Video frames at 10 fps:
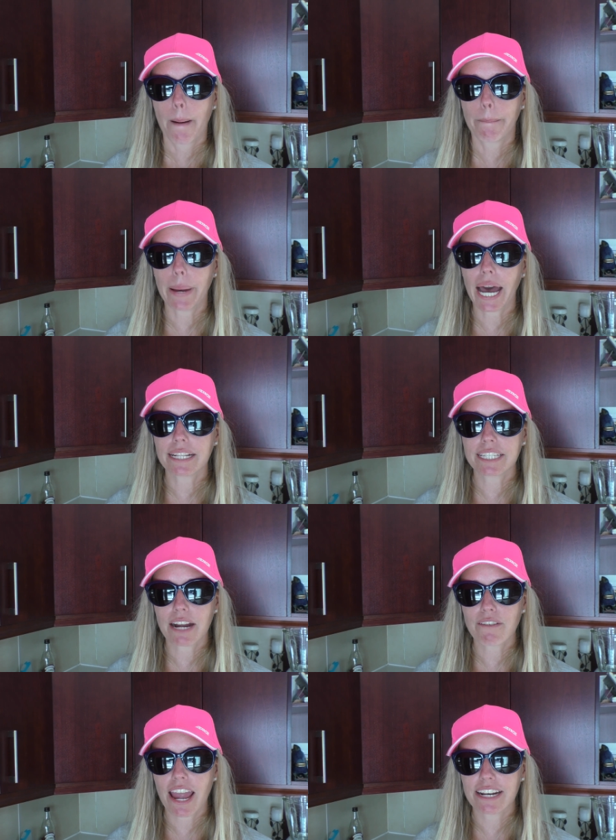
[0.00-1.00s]
But
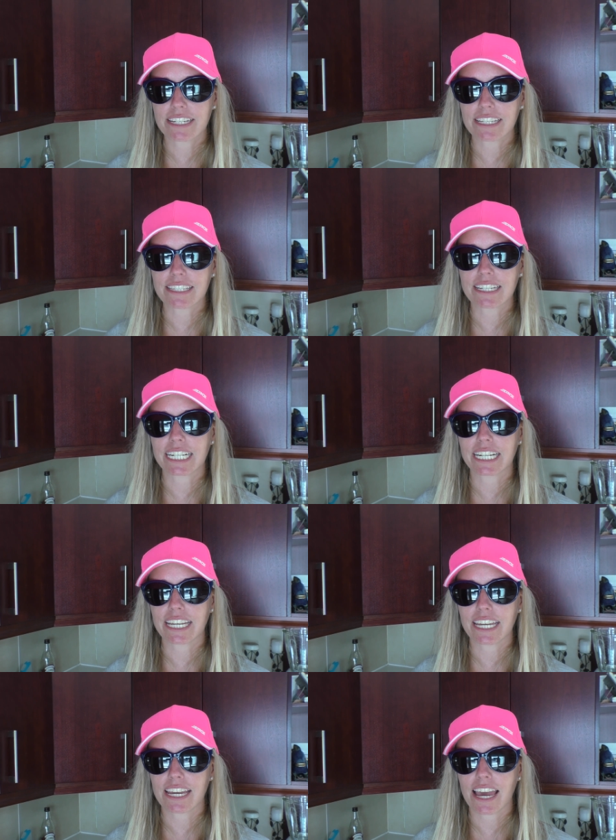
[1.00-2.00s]
I ran
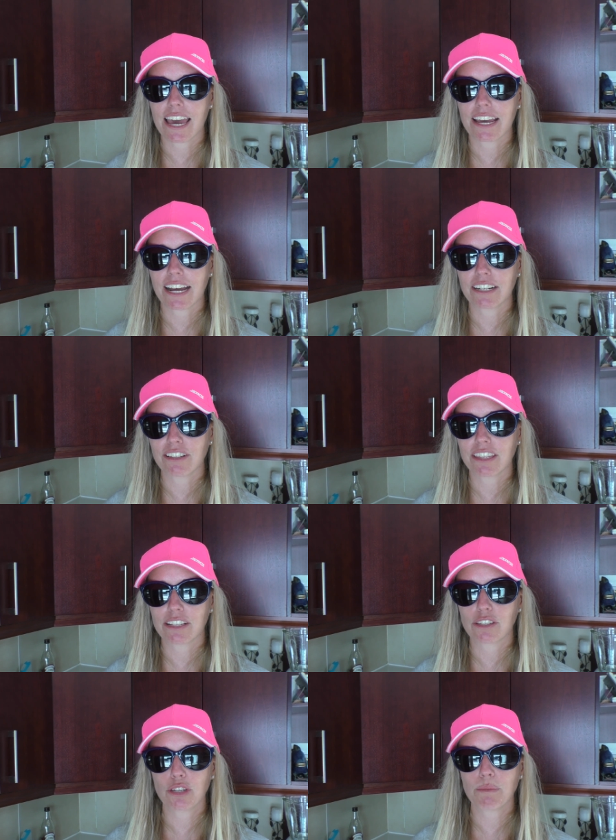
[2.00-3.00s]
decently, and I don't
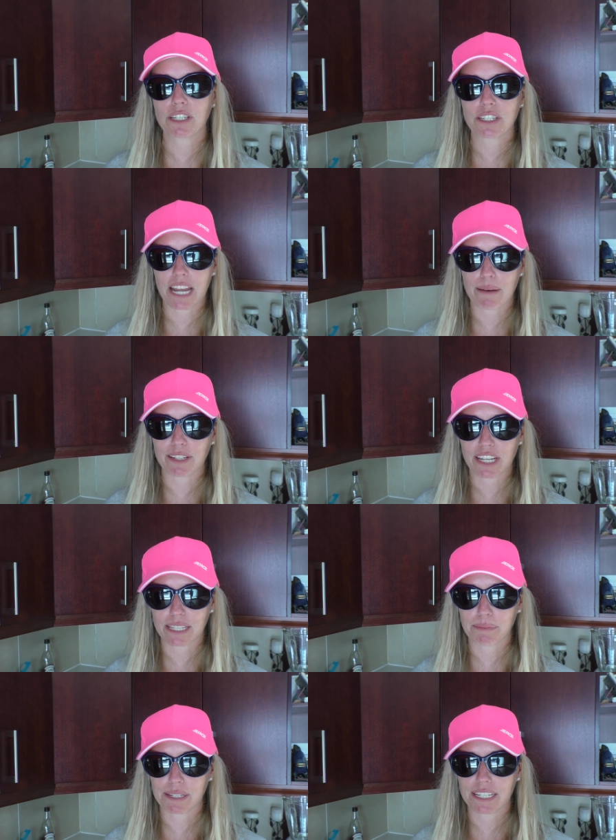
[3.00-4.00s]
think too much damage
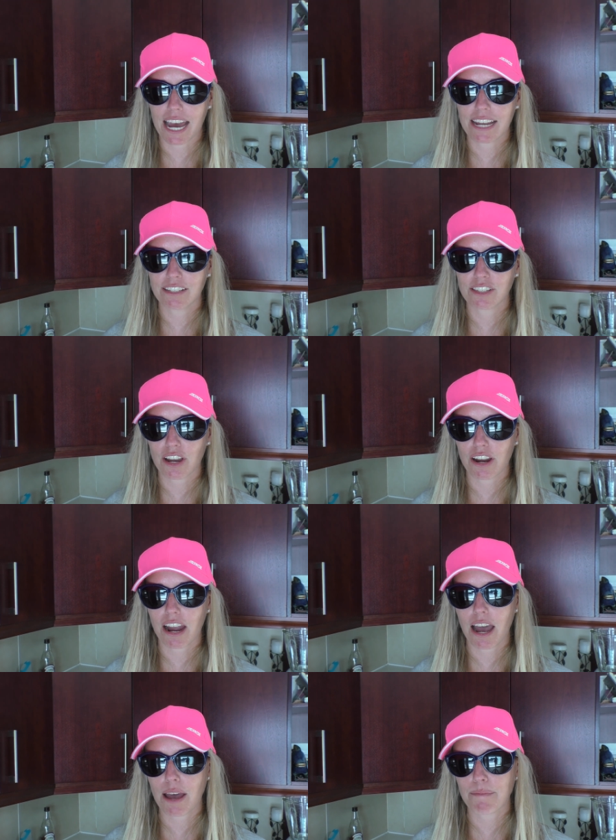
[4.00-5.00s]
has been done, so
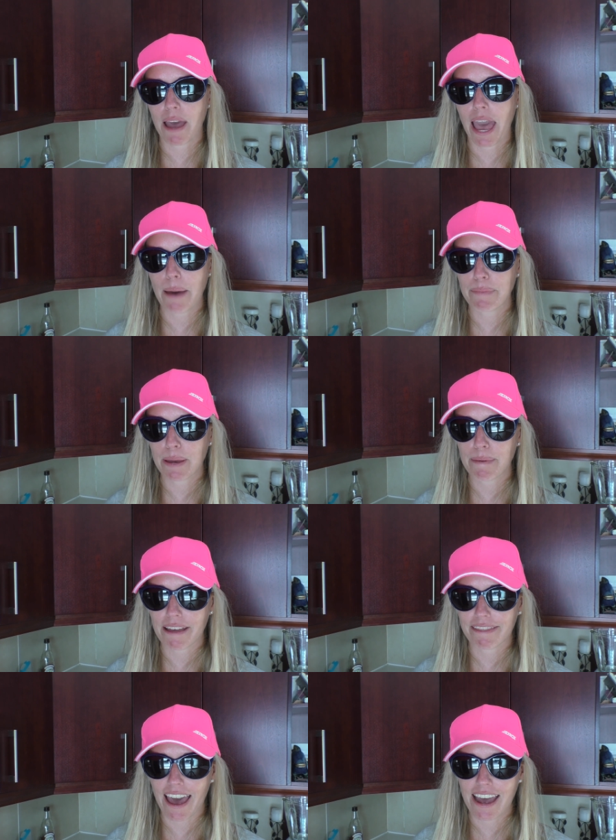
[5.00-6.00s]
I'm happy
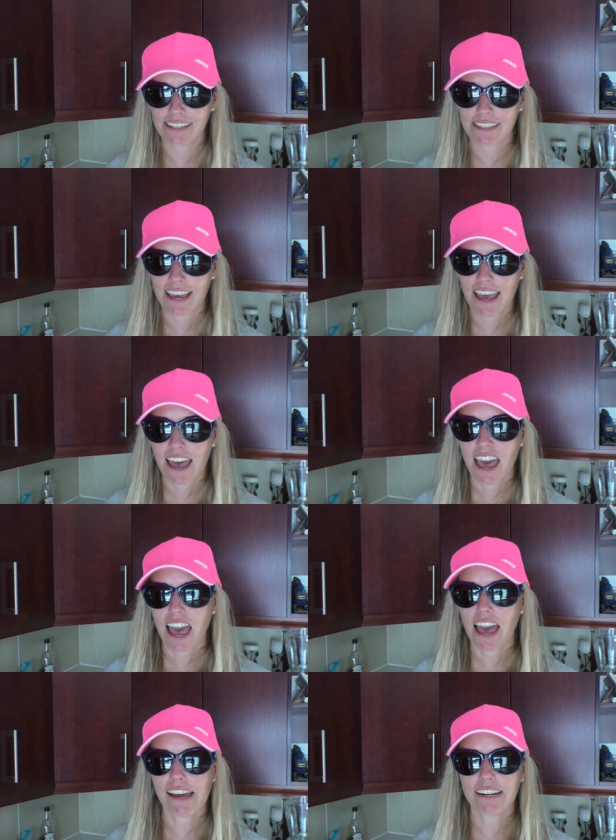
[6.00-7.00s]
about that.
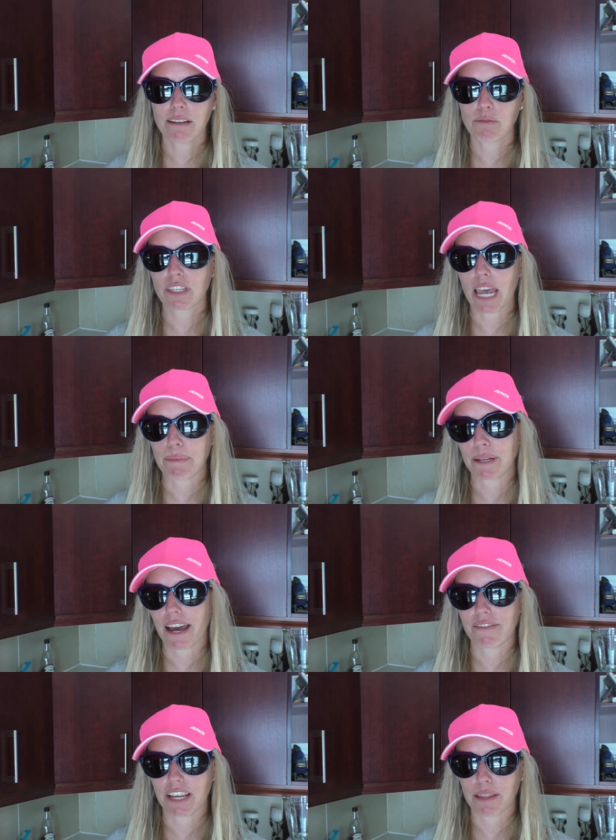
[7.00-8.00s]
And I'm just happy to
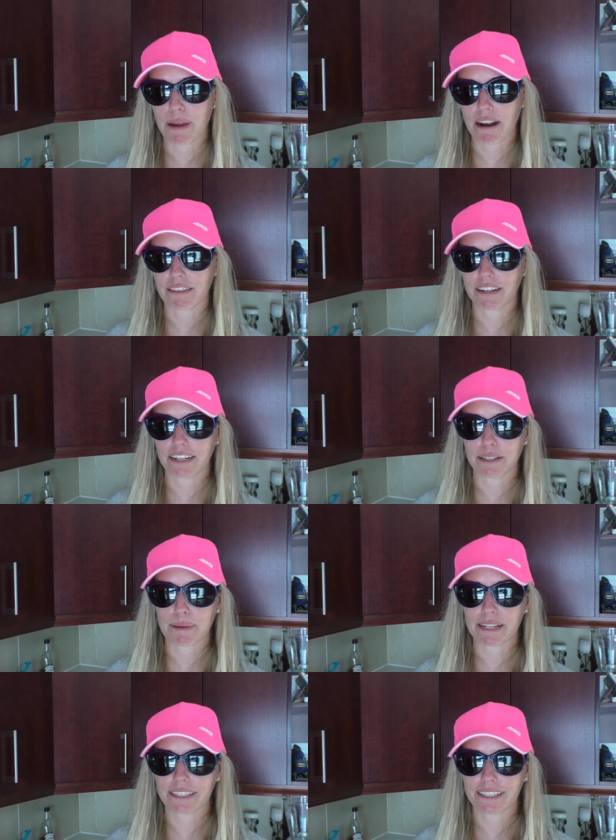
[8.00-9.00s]
have another marathon under the
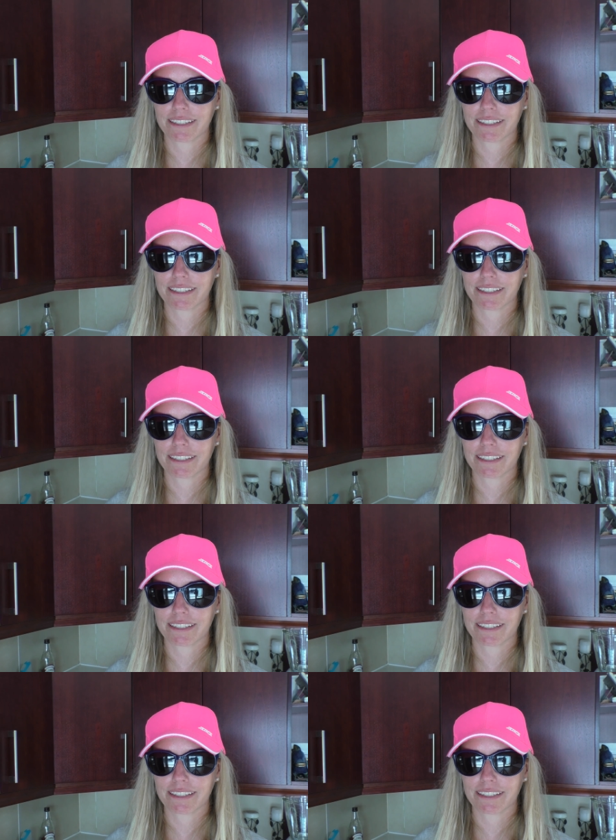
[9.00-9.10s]
belt.